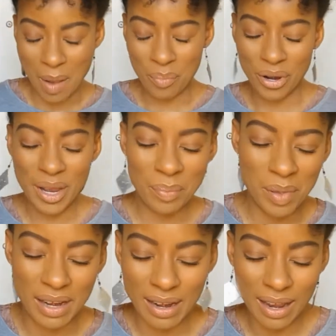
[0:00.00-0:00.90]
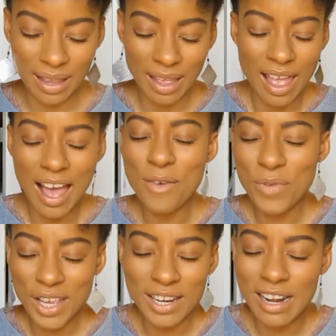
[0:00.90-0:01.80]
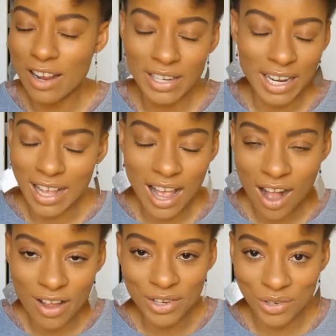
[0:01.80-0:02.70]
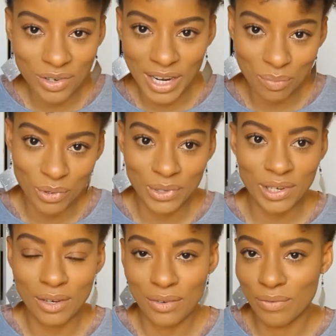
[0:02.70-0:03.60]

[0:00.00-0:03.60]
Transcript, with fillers: prep and like I figured it out like I can't do like beauty